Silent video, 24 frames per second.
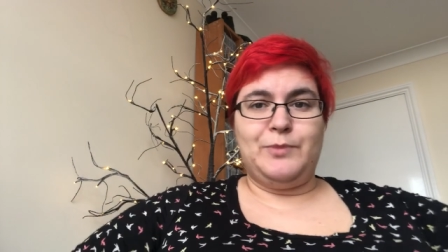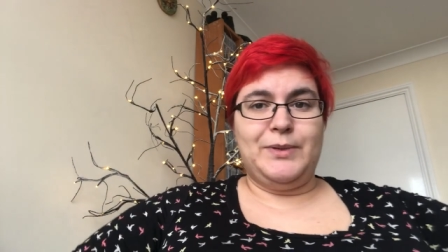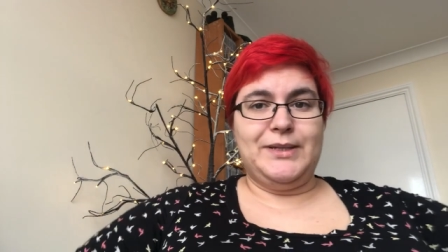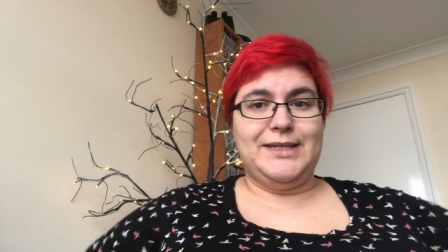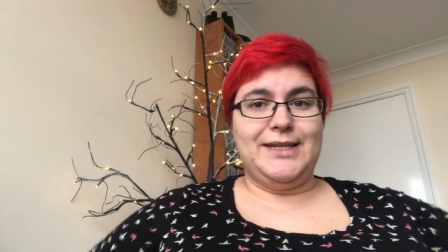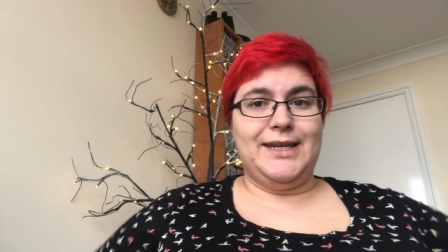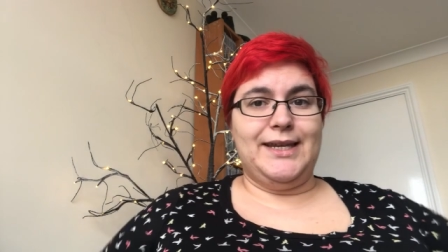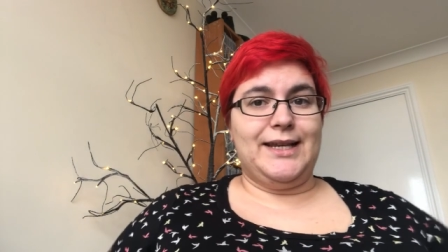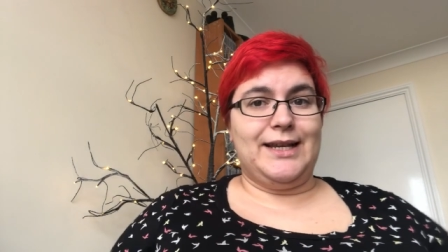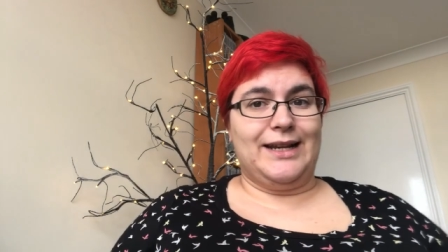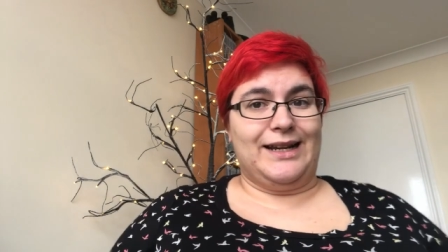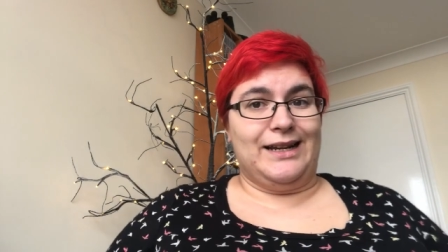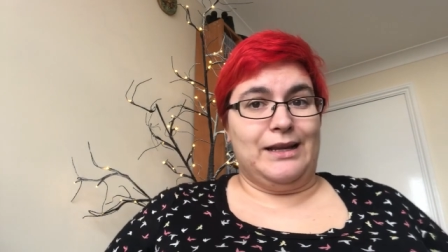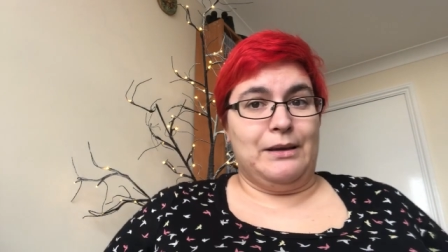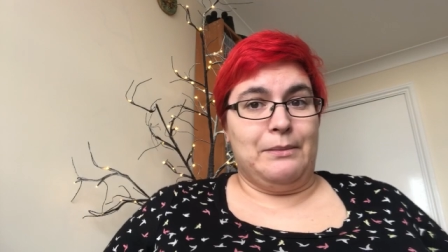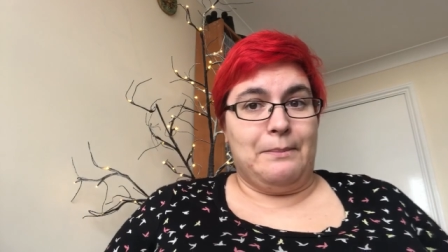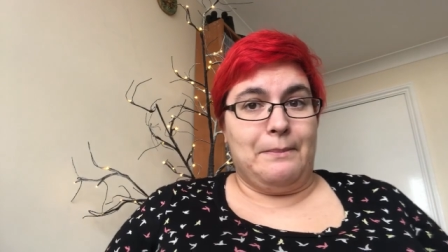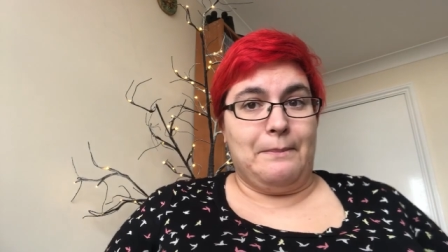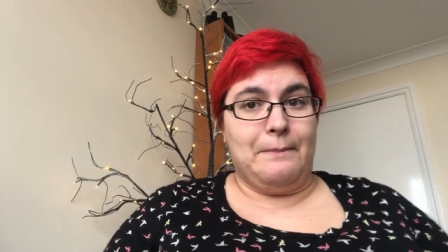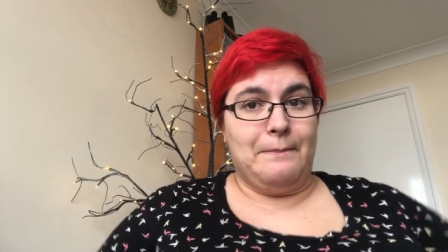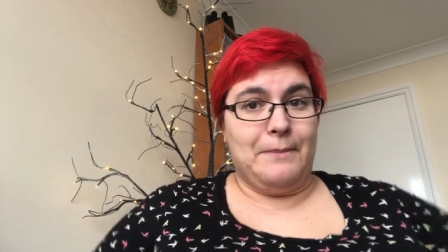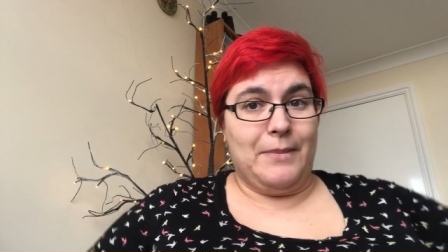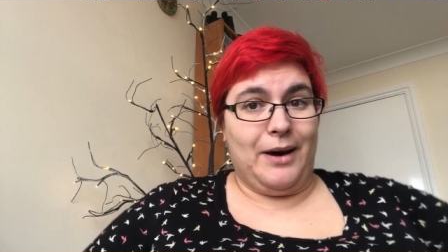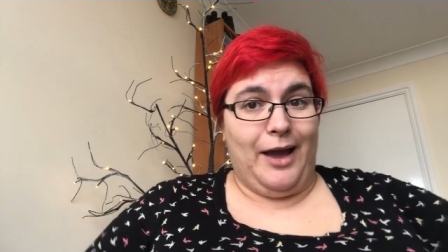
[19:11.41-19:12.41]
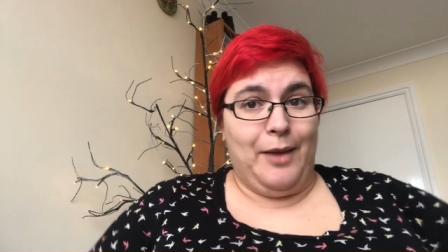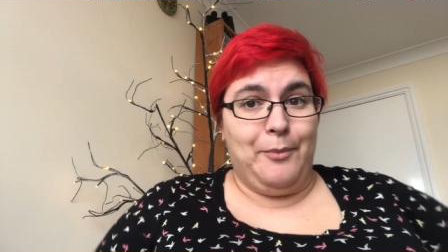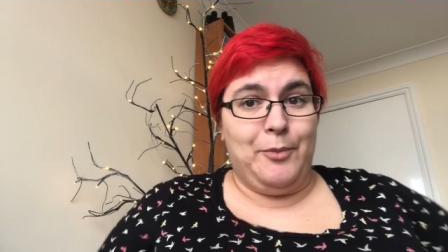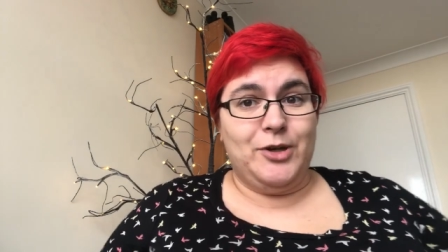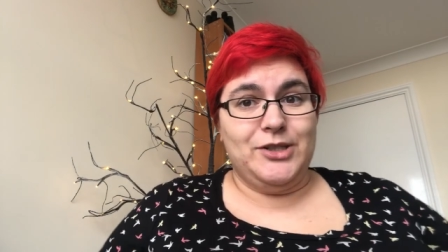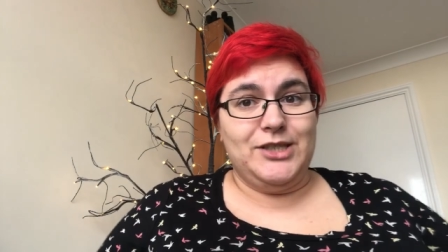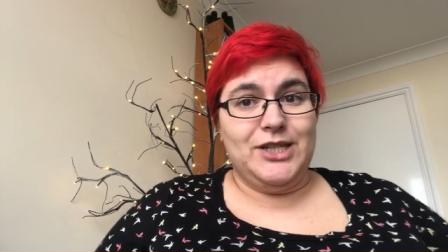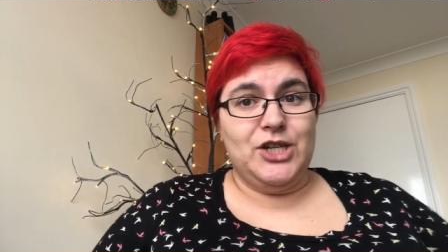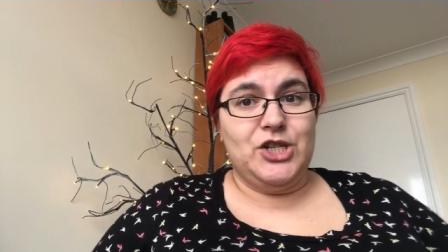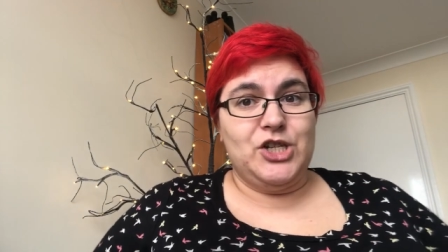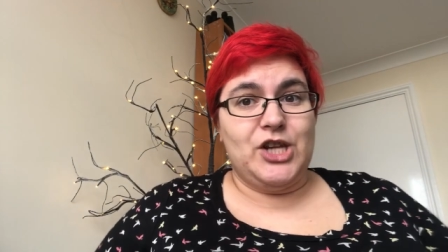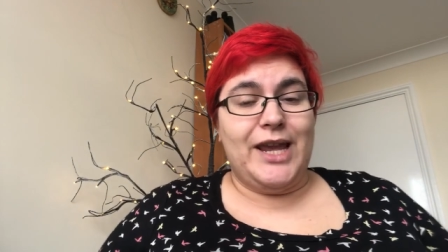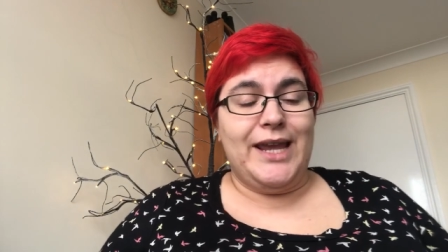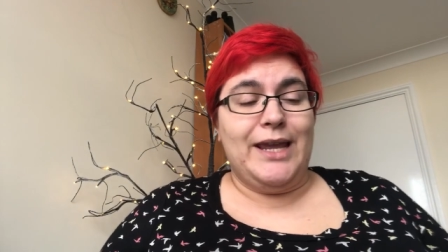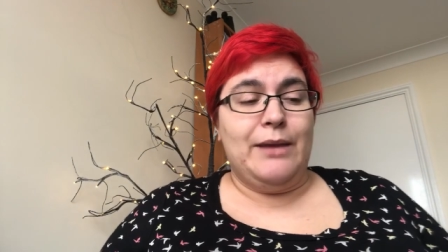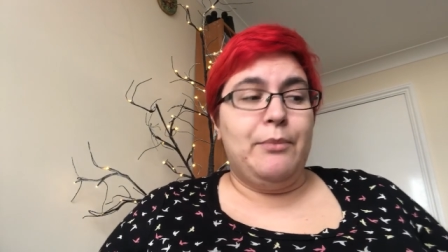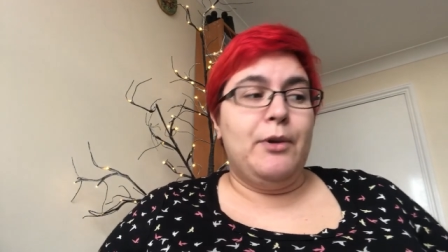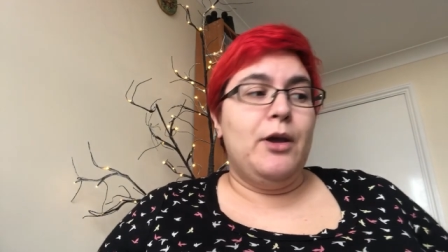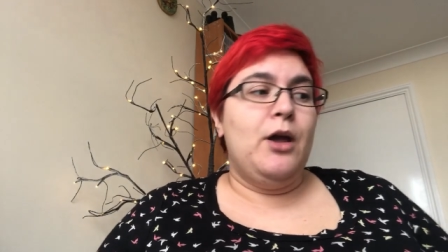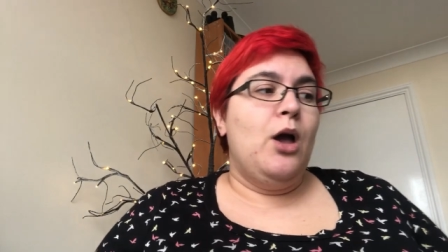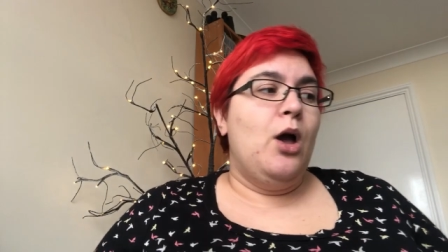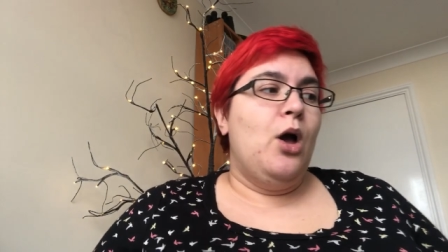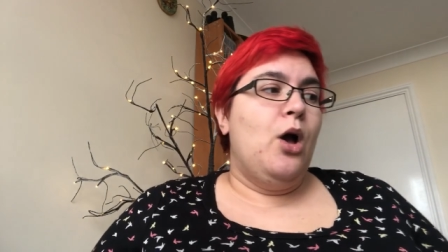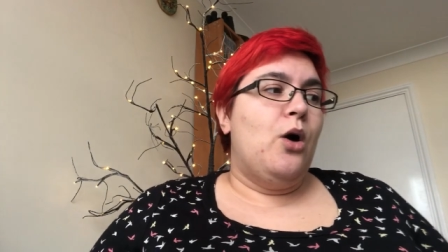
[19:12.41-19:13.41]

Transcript: particular my body shape